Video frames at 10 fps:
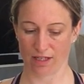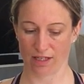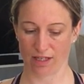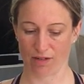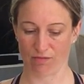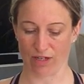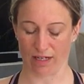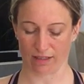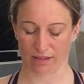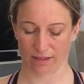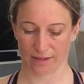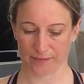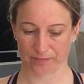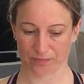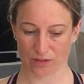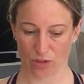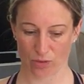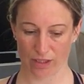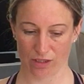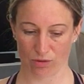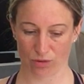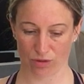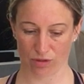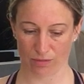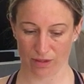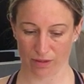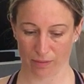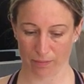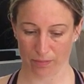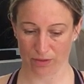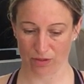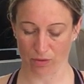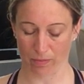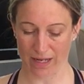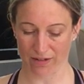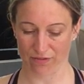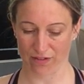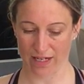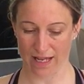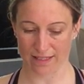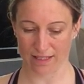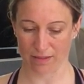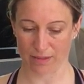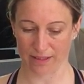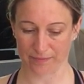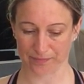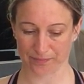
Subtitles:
and relax. Squeezing your stomach, pushing your back flat into the mat